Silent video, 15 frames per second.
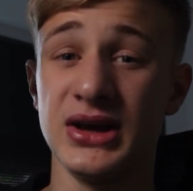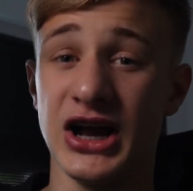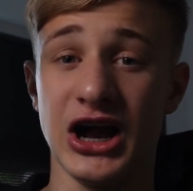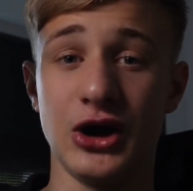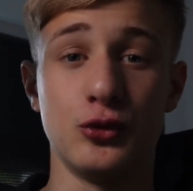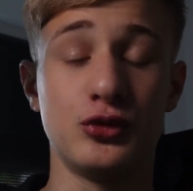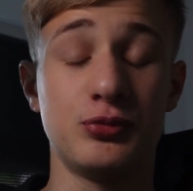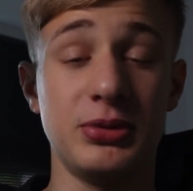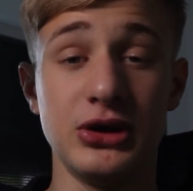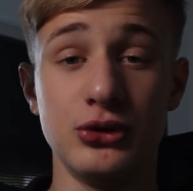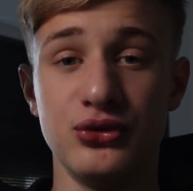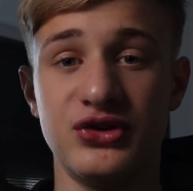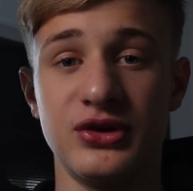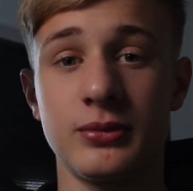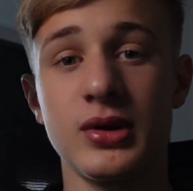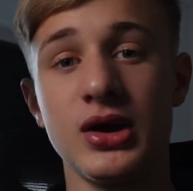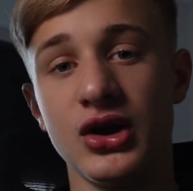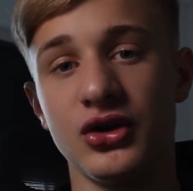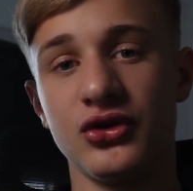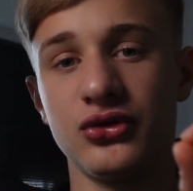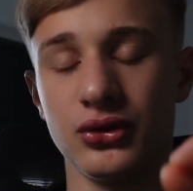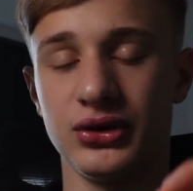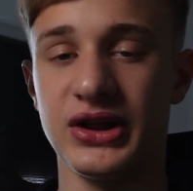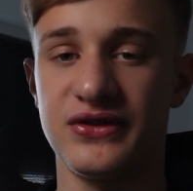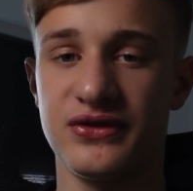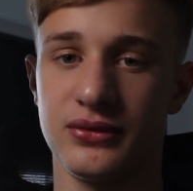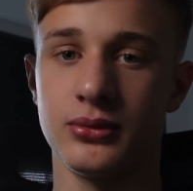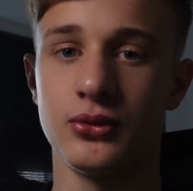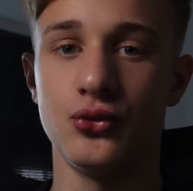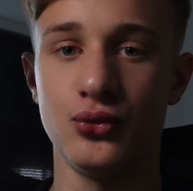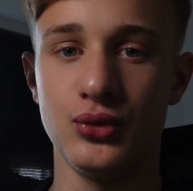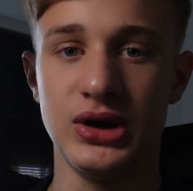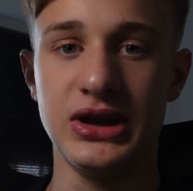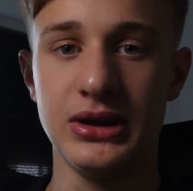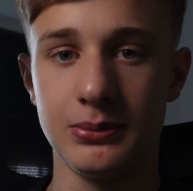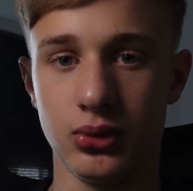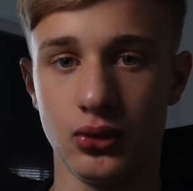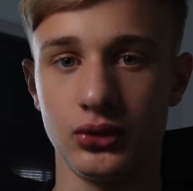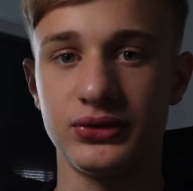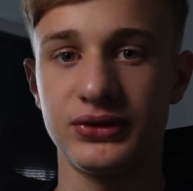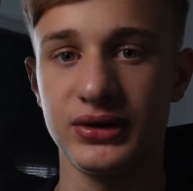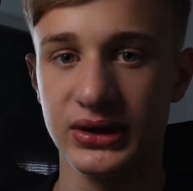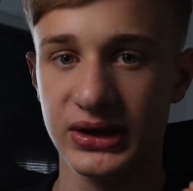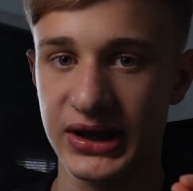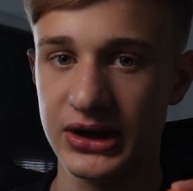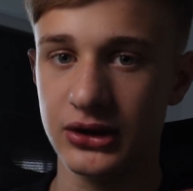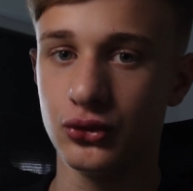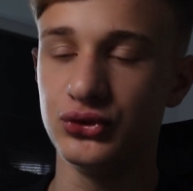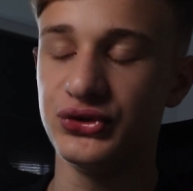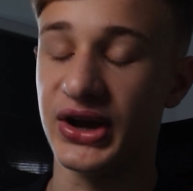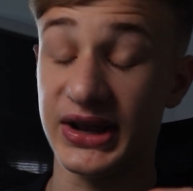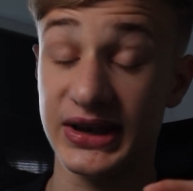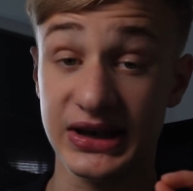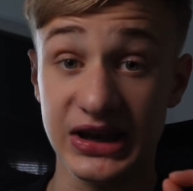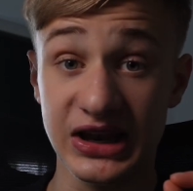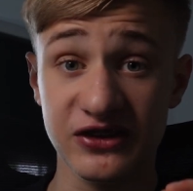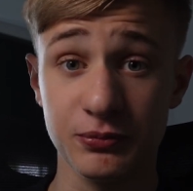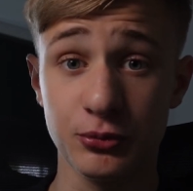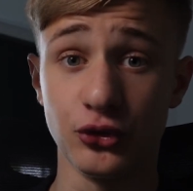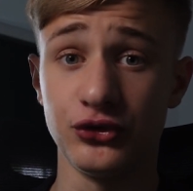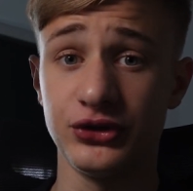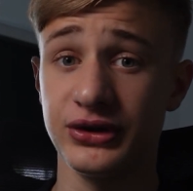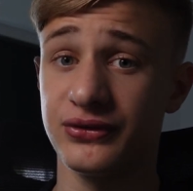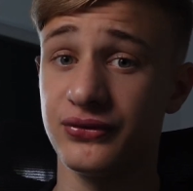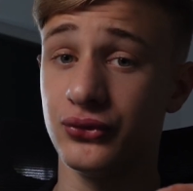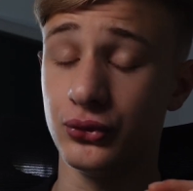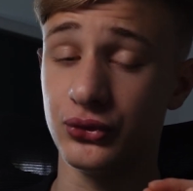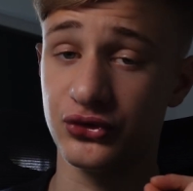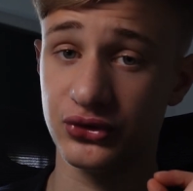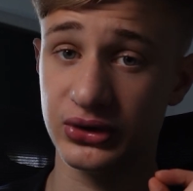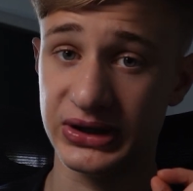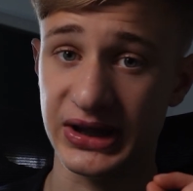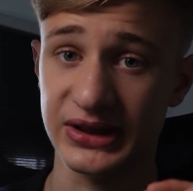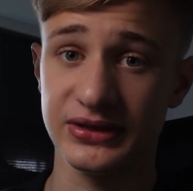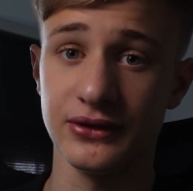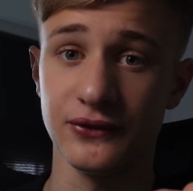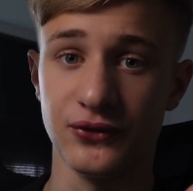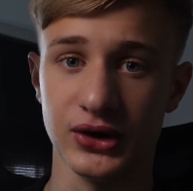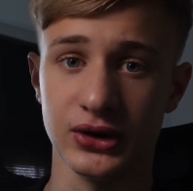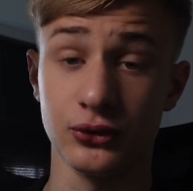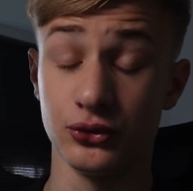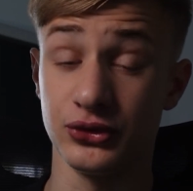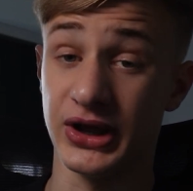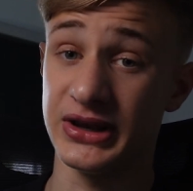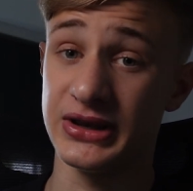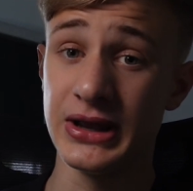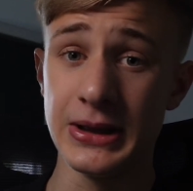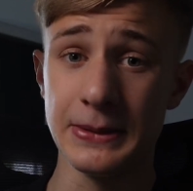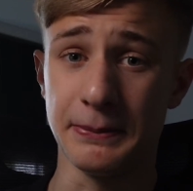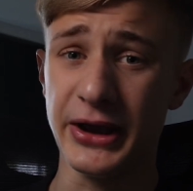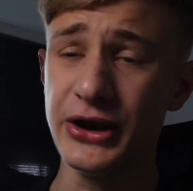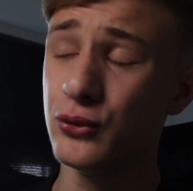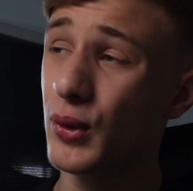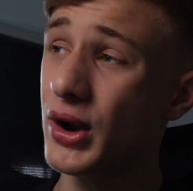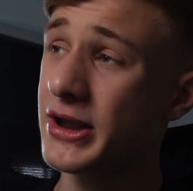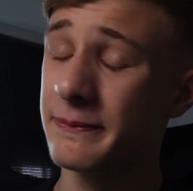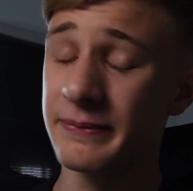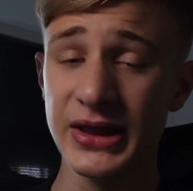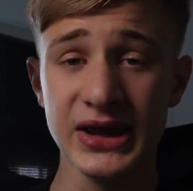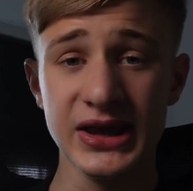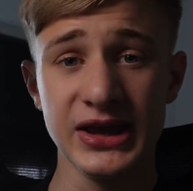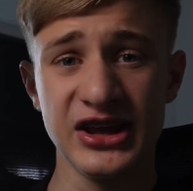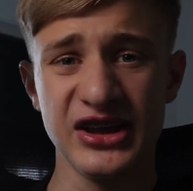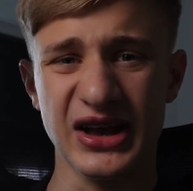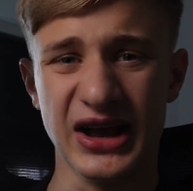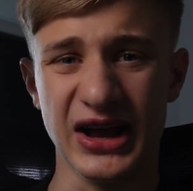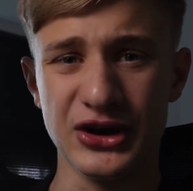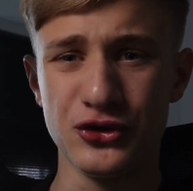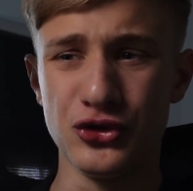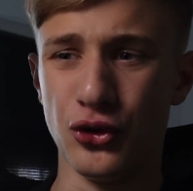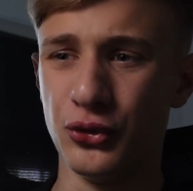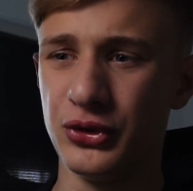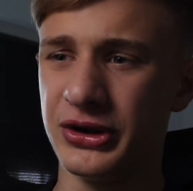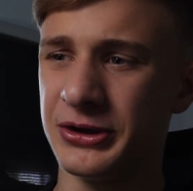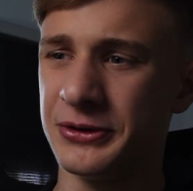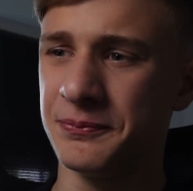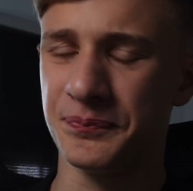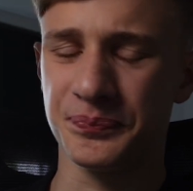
I would be losing. So that's really important. Get a good diet, less processed foods, get the fucking good diet. By the way, I don't know, the